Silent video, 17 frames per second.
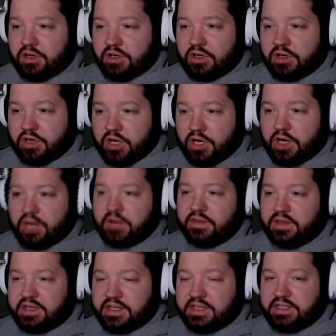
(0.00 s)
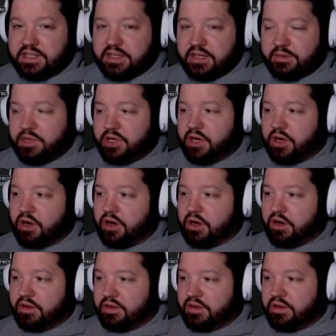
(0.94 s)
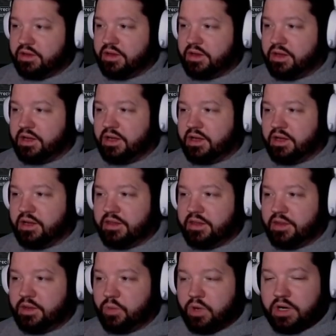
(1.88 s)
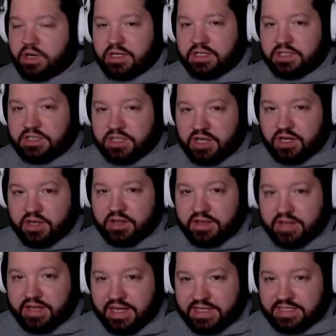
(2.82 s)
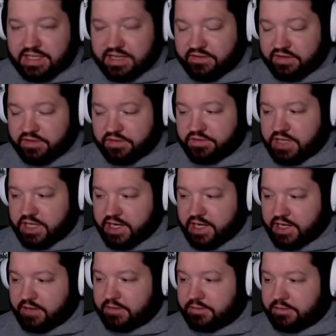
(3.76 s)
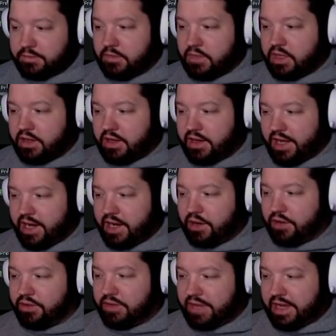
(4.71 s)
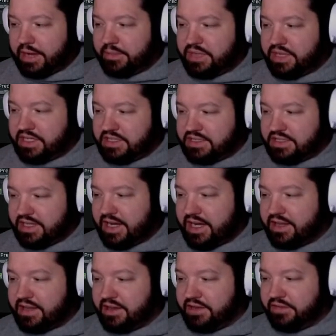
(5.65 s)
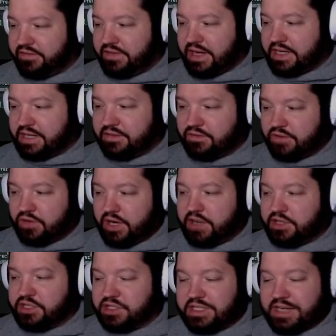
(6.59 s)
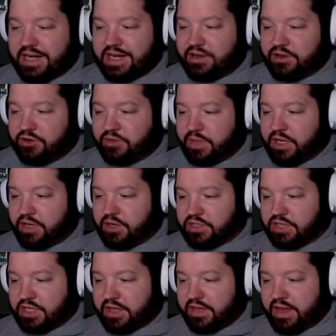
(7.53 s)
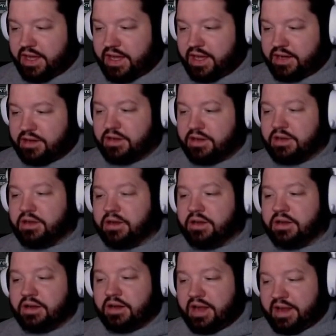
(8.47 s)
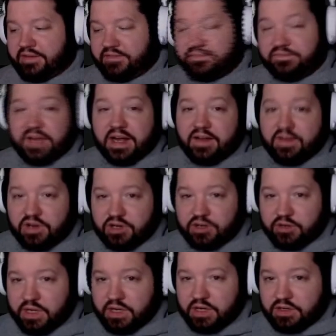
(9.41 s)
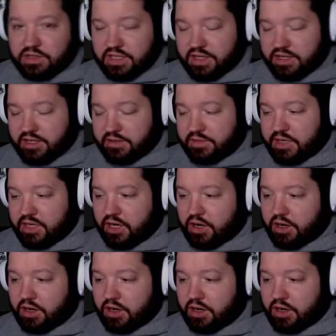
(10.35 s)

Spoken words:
on the DT MDR than what it is on the SA58. Now, that being said, the effective range is 900 meters on that and 500 meters on the MDR.